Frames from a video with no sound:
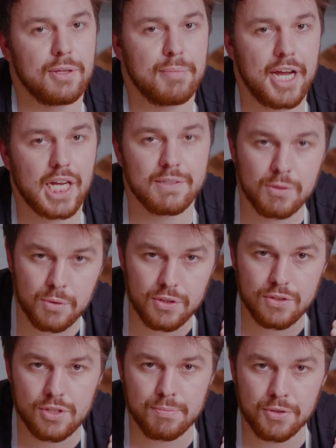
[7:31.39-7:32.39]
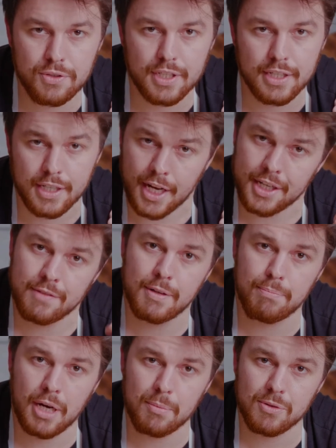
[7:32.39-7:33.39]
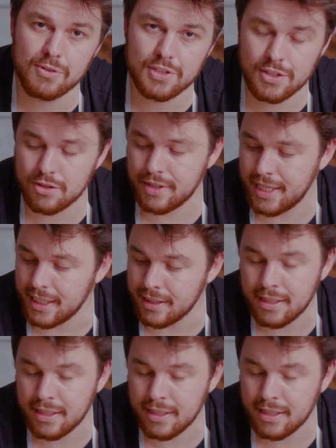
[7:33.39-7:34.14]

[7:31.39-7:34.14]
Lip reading: the back of a wooden spoon in and if it bubbles, it's ready.